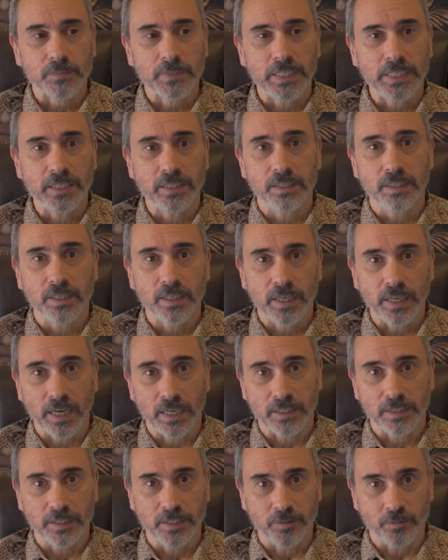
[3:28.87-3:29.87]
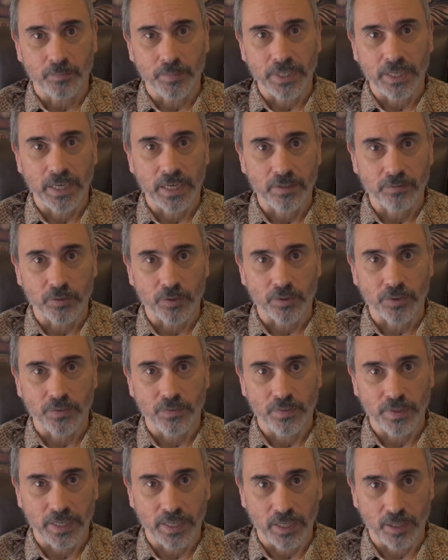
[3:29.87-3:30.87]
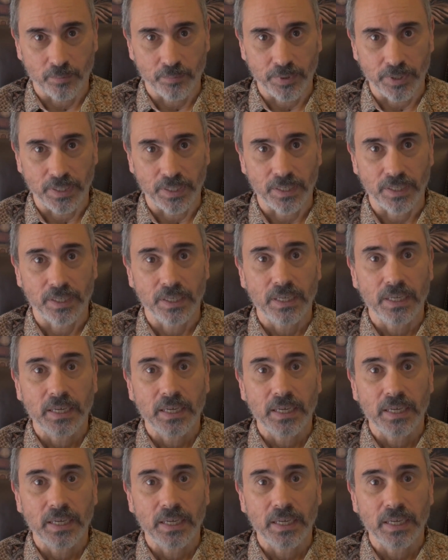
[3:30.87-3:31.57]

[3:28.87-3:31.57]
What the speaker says: in cognitive behavioral therapy,